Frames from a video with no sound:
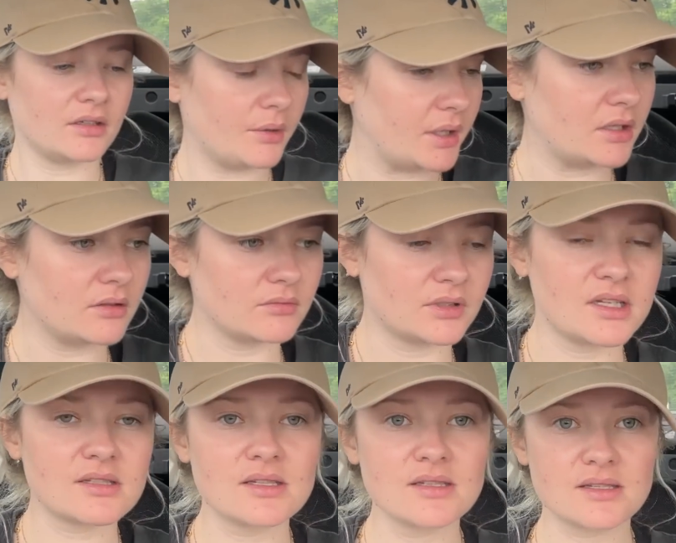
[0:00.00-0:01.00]
oh wait,
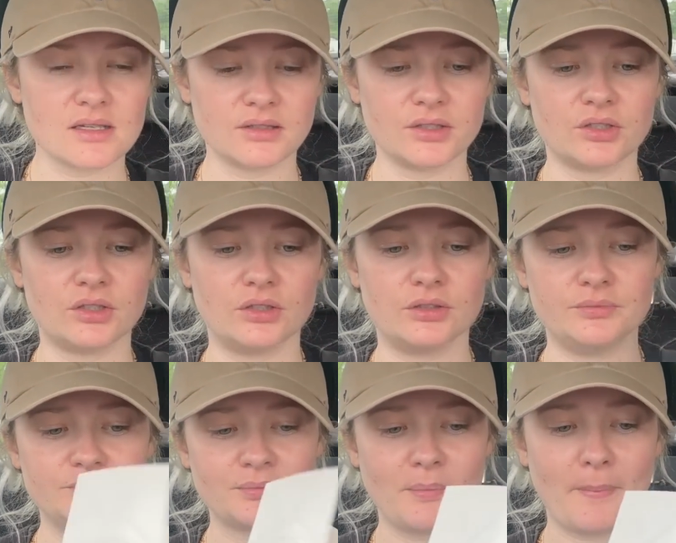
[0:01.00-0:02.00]
this is a little,
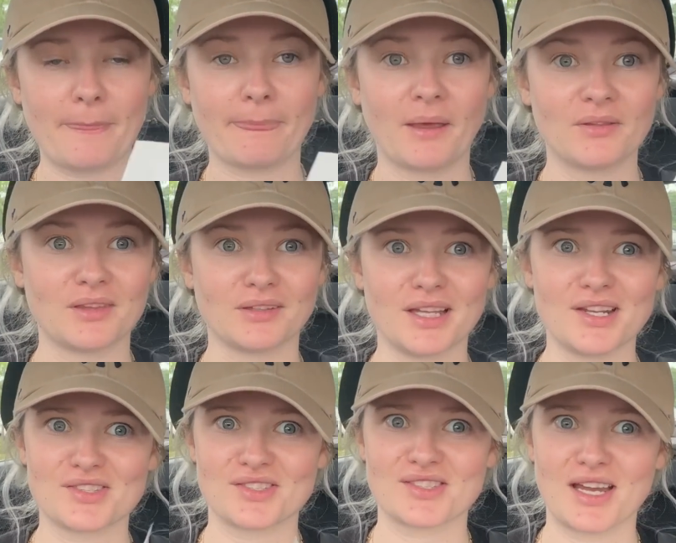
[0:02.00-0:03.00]
the
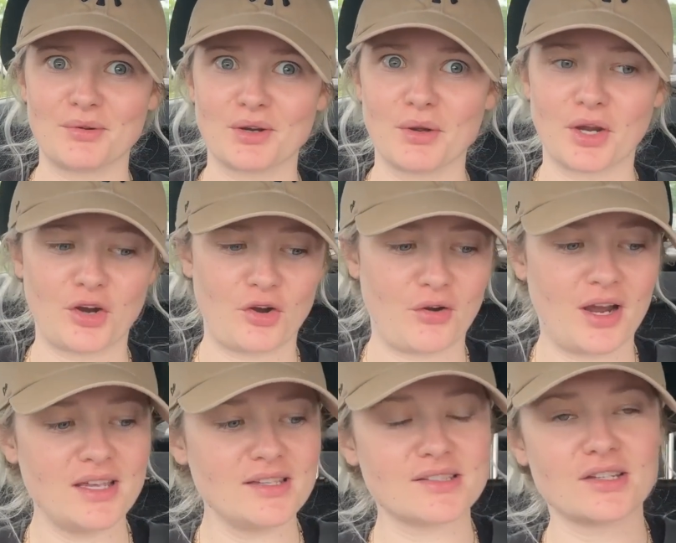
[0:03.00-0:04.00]
ladies inside were going
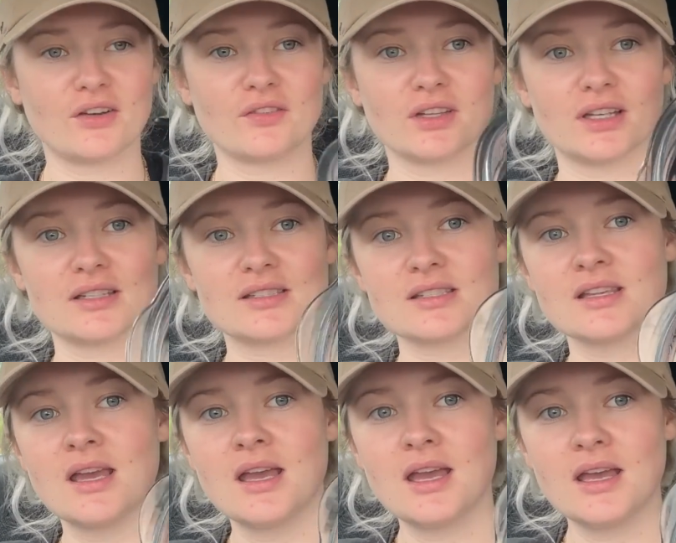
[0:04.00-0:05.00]
crazy over this.
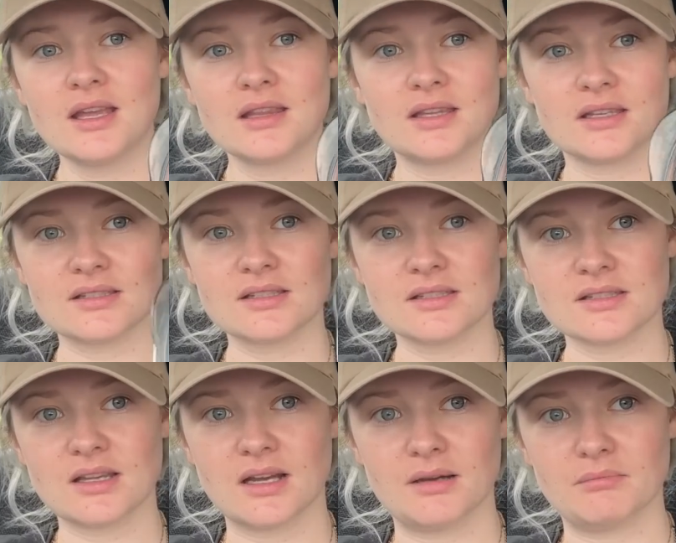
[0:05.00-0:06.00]
This is
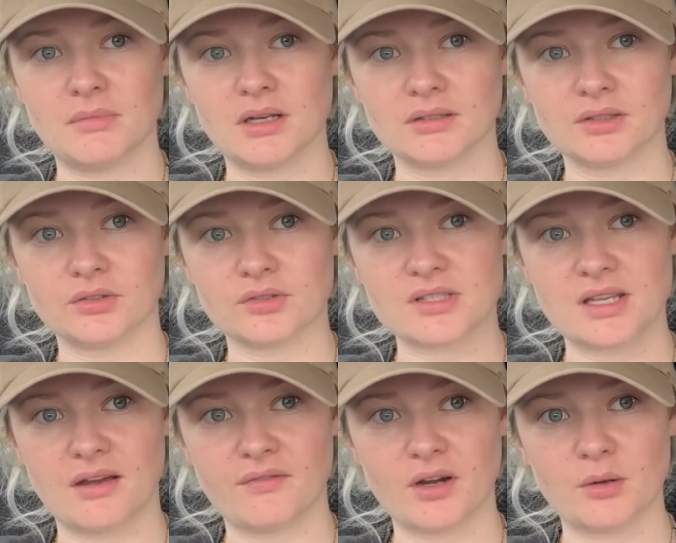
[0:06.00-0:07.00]
a little
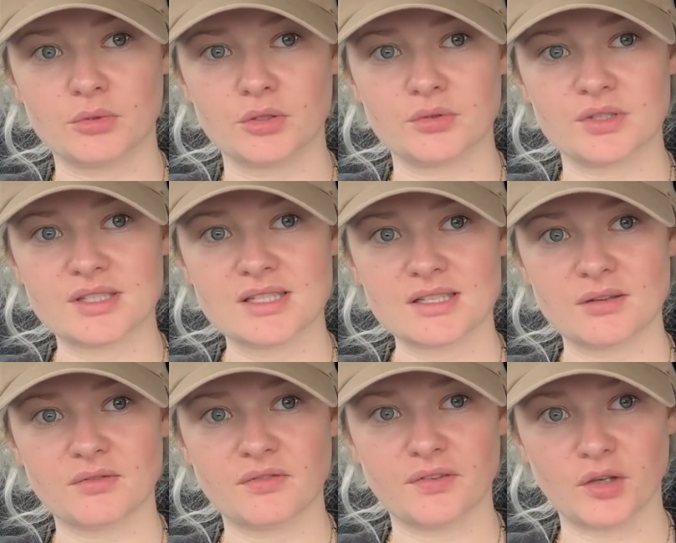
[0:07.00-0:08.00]
sapphire blue. This is
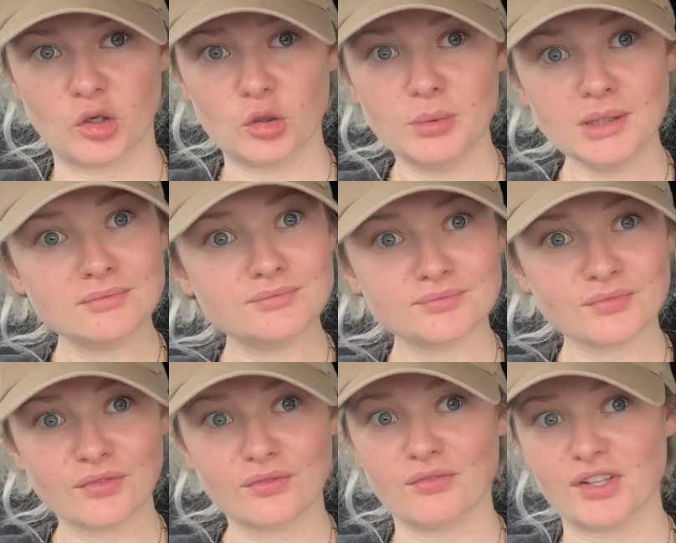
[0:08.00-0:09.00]
a Philb
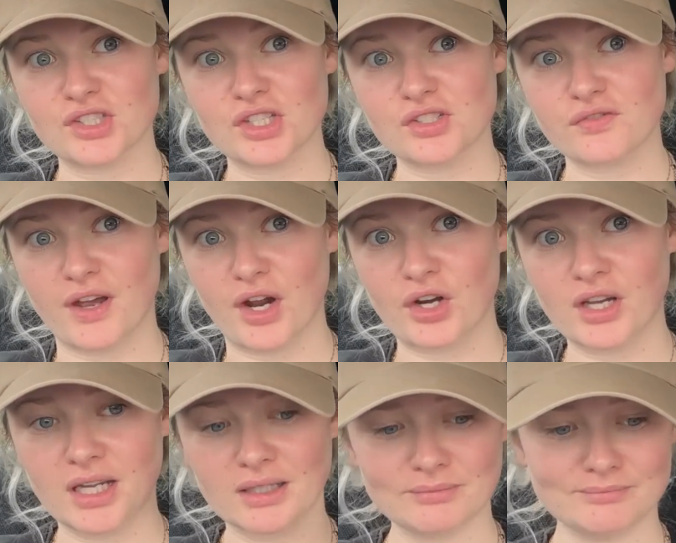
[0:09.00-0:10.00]
Vintage Fire
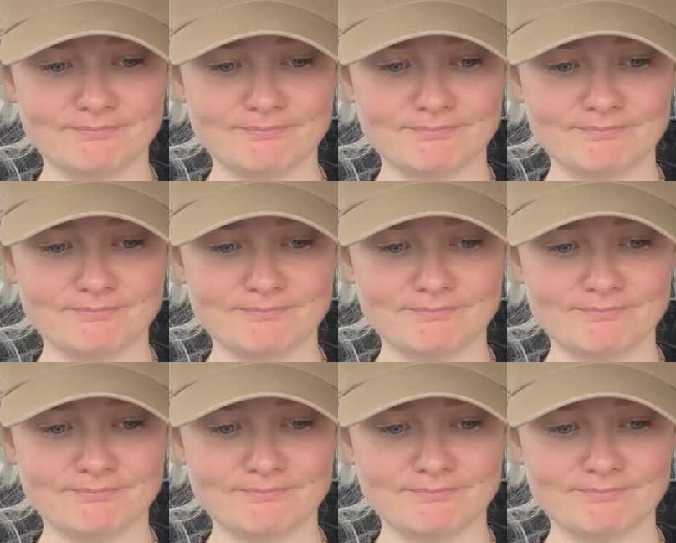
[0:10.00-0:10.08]
King,